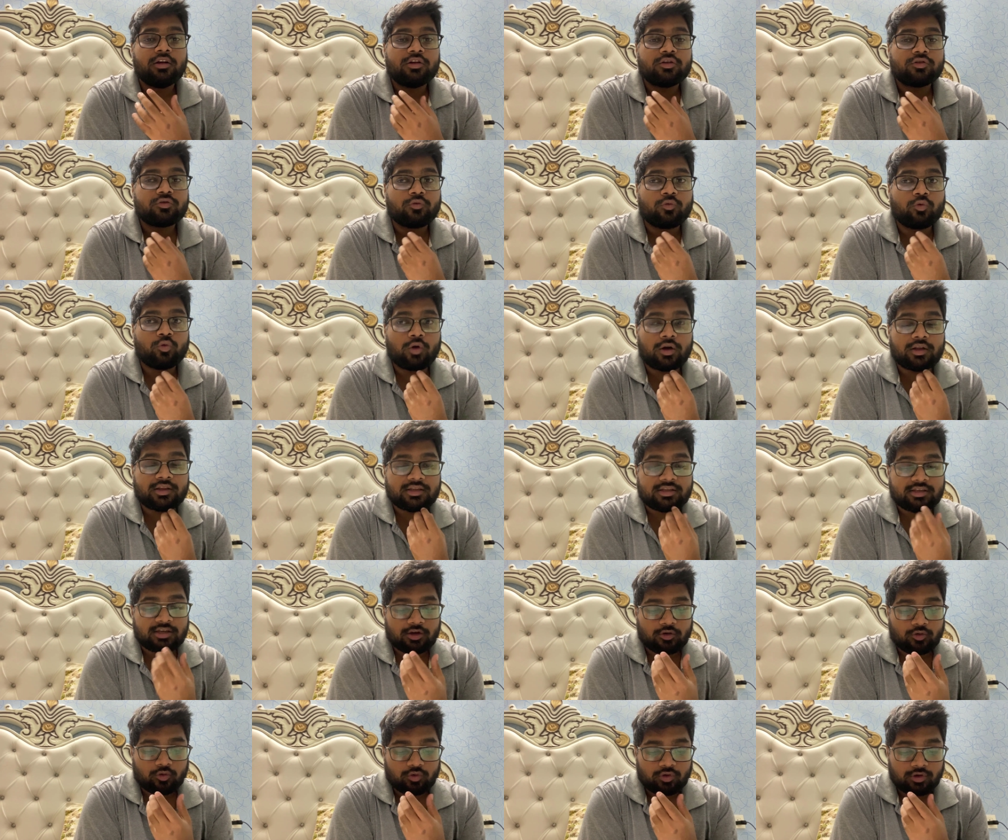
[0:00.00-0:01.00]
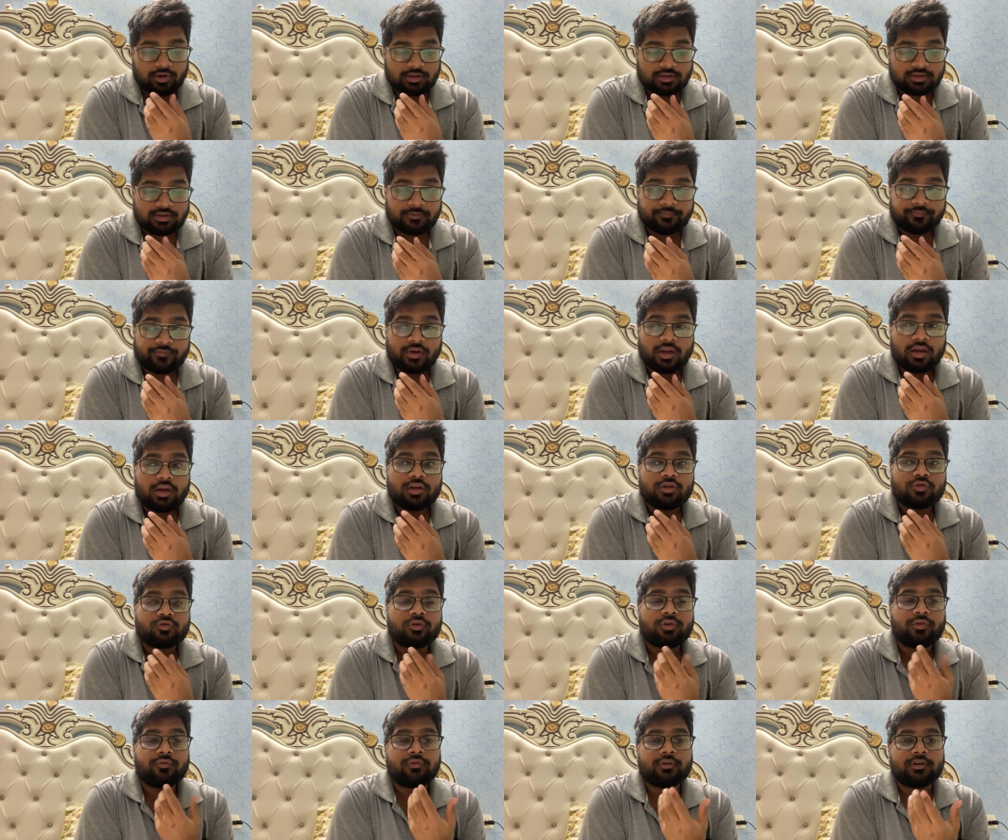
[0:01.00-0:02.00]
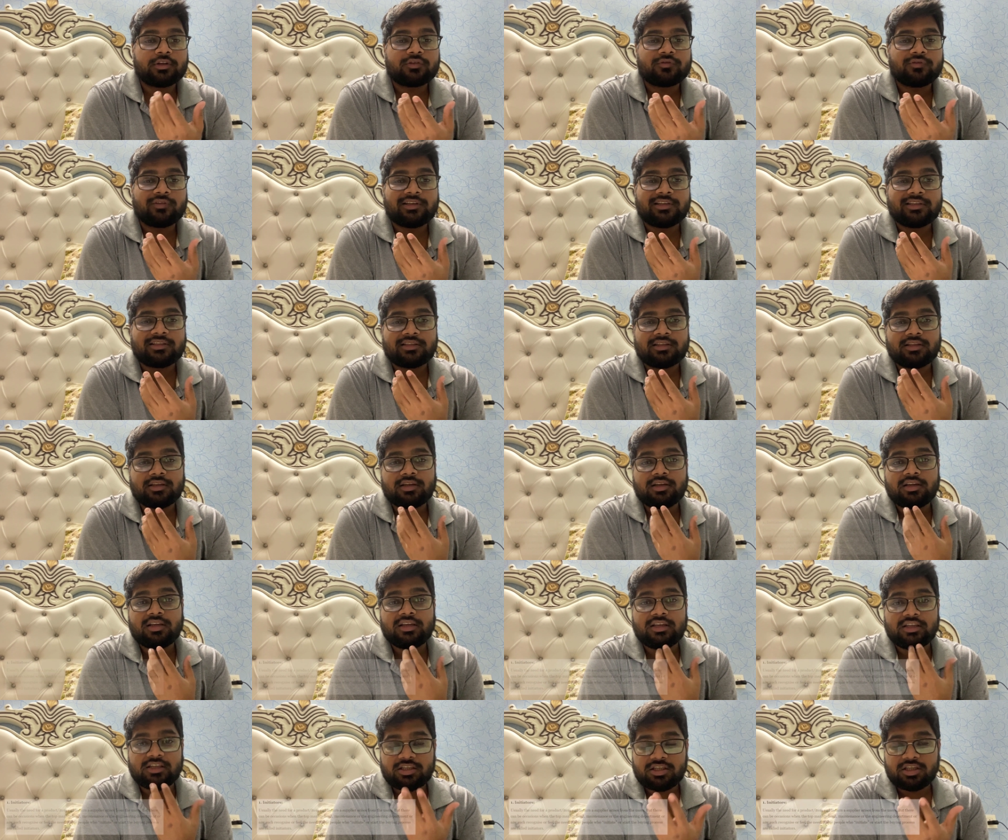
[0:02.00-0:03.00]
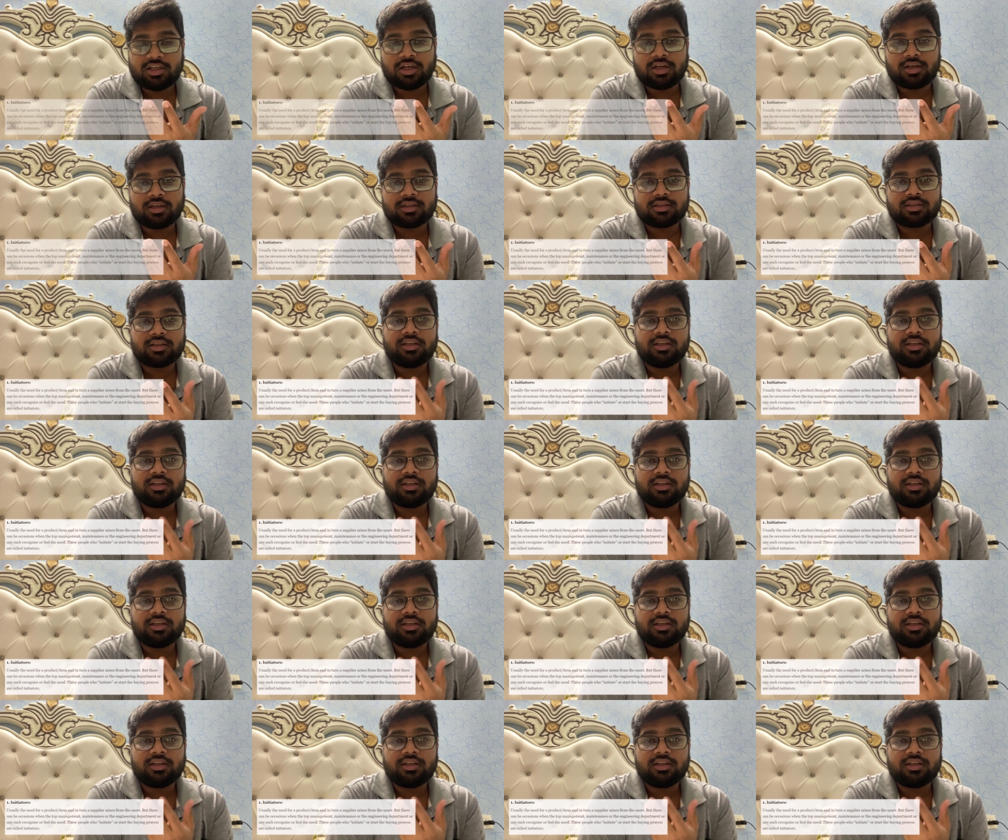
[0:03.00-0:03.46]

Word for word: so who are the stakeholders so the first one is the initiators.